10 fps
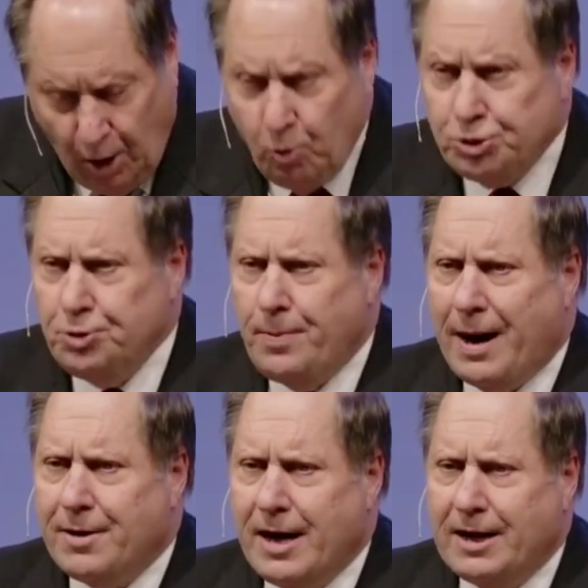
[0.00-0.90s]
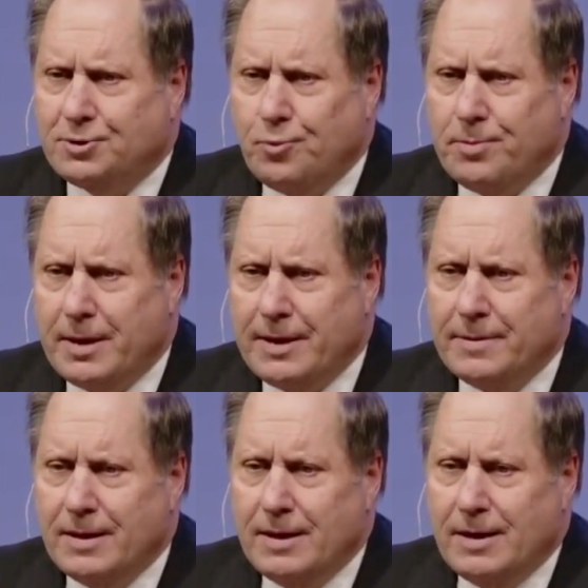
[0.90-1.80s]
Would you bow your heads with me
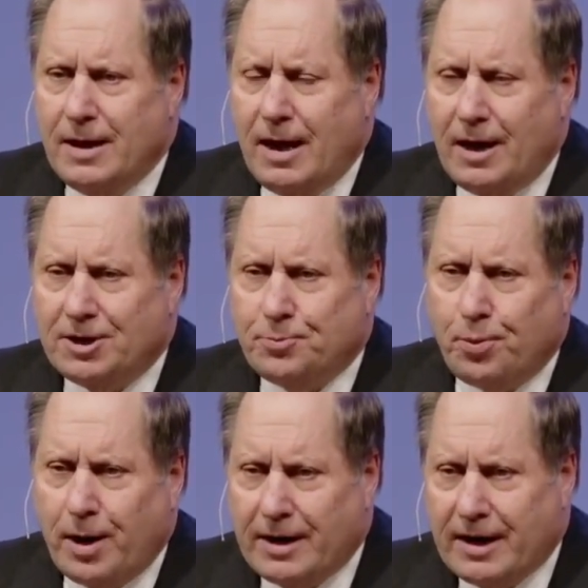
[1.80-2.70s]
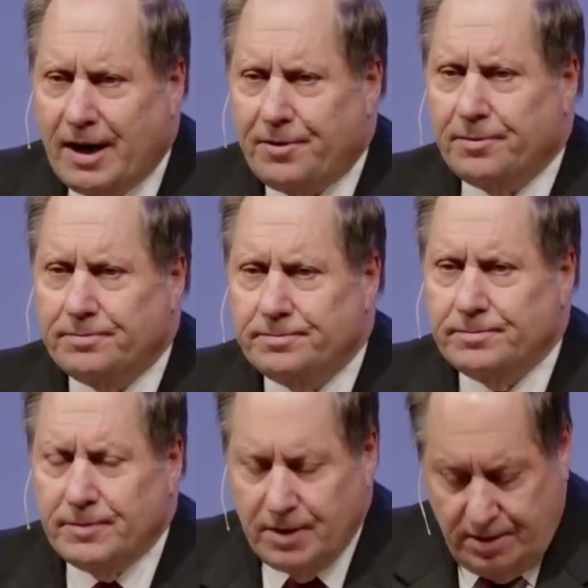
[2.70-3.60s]
and let's pray together?
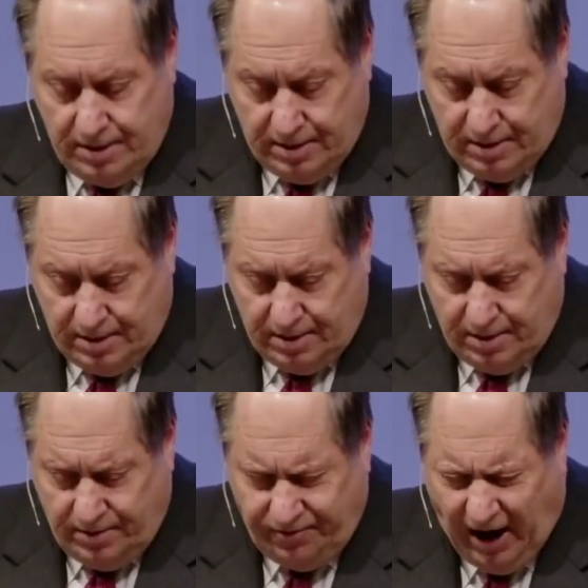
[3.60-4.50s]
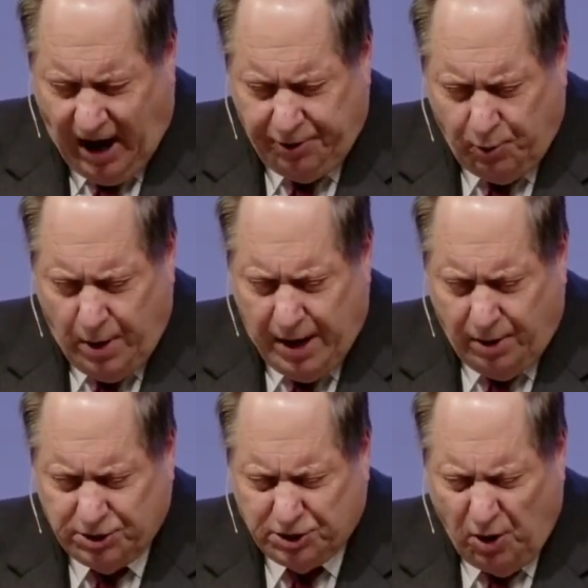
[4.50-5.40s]
Father, we
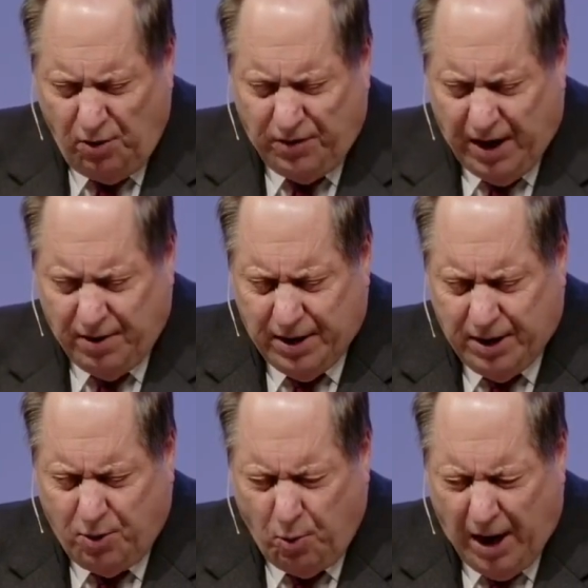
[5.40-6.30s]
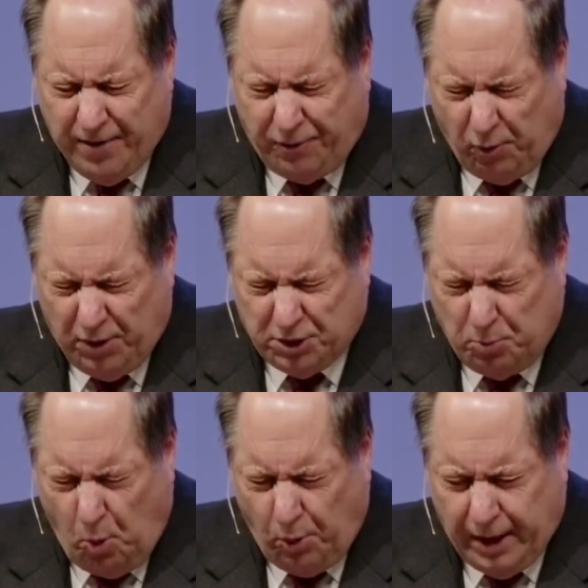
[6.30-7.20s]
are so very grateful this
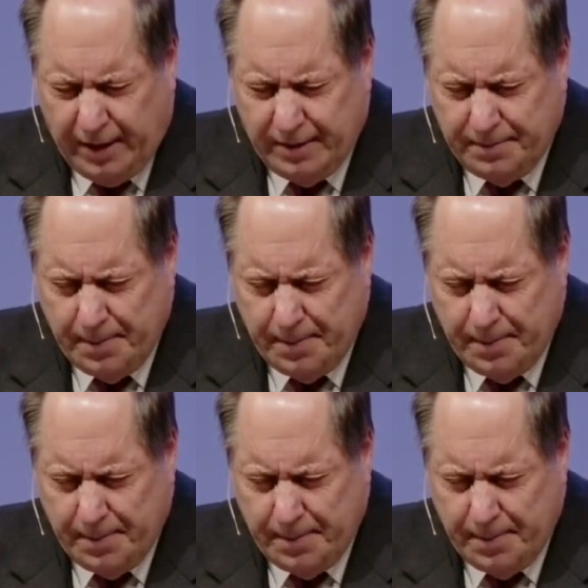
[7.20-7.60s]
morning